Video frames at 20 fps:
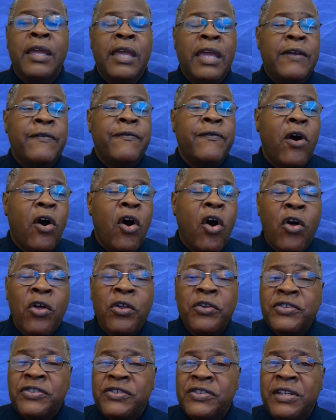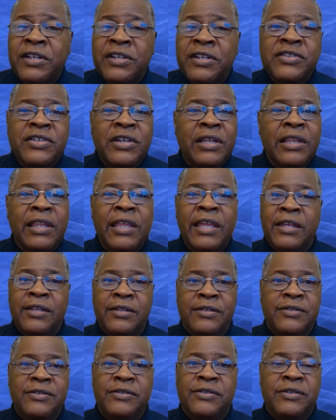If all sin is
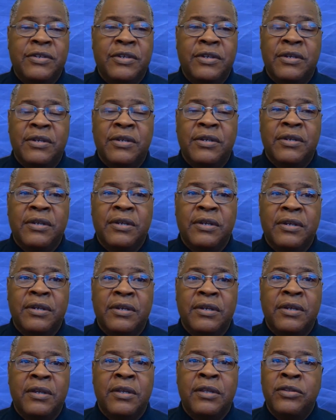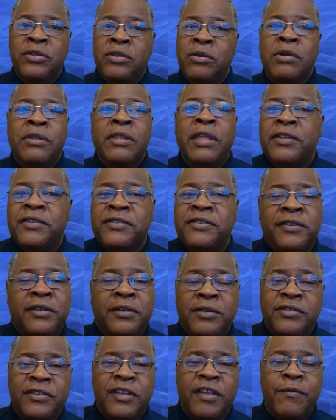cleansed, you are not a
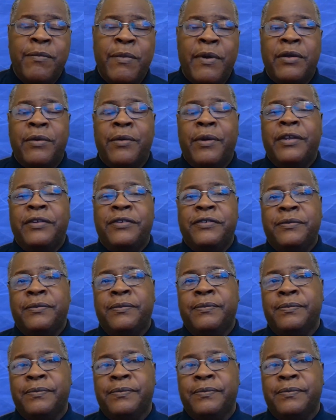sinner saved by grace.